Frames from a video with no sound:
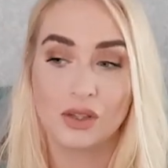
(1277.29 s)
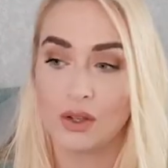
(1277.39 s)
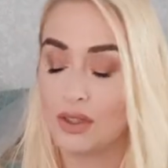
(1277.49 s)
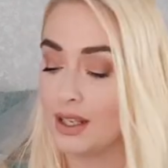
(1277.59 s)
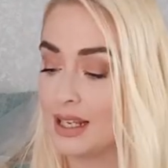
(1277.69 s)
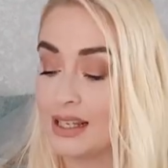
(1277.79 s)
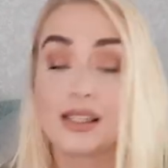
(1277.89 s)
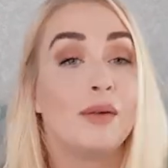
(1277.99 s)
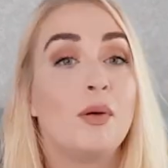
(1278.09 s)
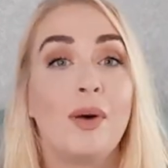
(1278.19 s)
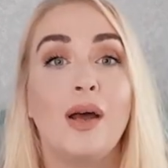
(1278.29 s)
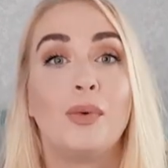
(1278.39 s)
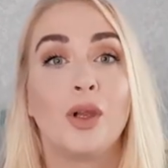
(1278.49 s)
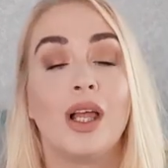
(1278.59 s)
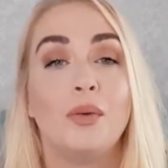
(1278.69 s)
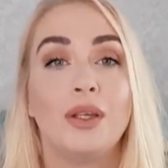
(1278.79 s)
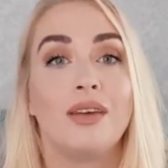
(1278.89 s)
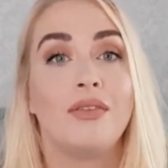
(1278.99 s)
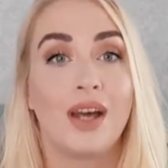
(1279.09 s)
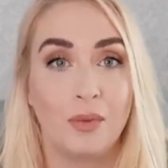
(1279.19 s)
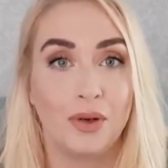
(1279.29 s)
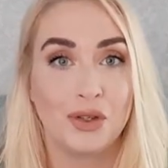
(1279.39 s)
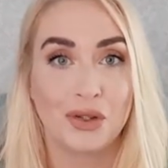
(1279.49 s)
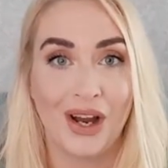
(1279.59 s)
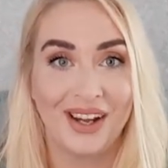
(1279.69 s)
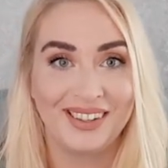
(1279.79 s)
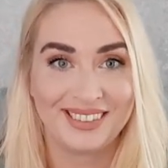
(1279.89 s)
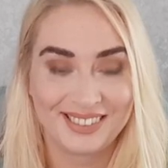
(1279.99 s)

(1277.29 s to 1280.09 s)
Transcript: So I think next time I buy a bottle, I will give that one a try.